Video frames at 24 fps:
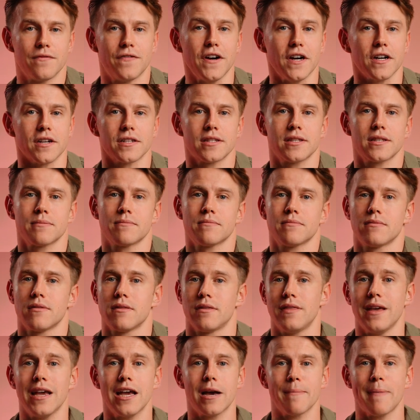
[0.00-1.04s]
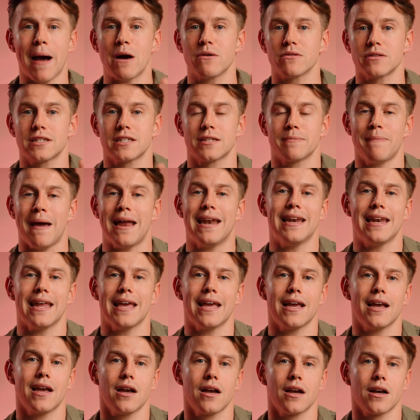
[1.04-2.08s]
First, think about
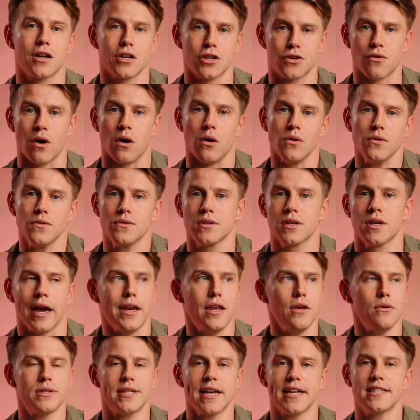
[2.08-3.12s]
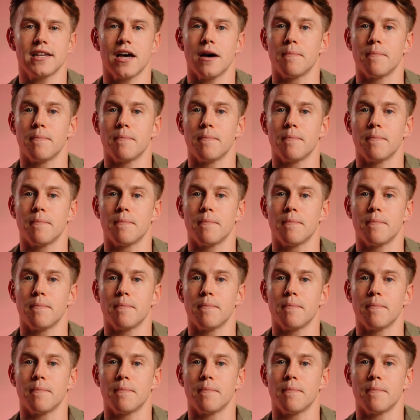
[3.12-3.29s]
spending controls. Can you set